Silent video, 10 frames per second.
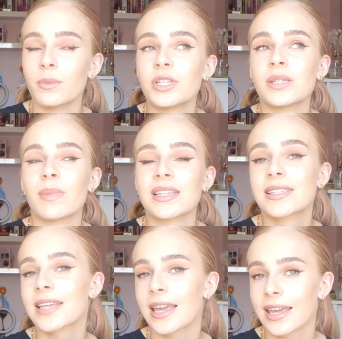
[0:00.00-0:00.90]
which is my
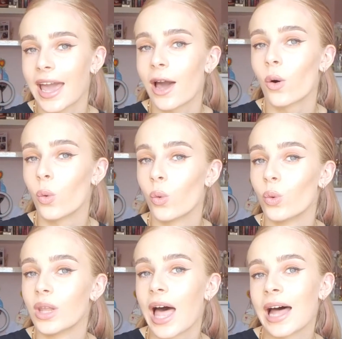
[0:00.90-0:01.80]
skincare
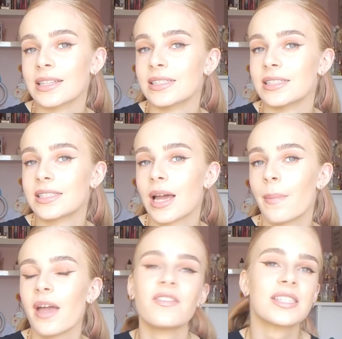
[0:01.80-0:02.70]
haul and a
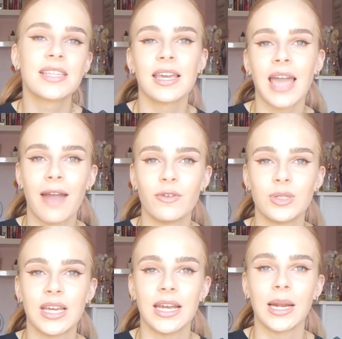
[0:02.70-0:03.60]
bit of a skincare
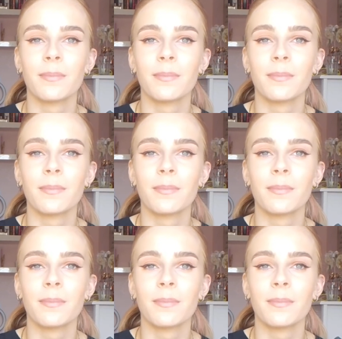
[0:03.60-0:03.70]
routine.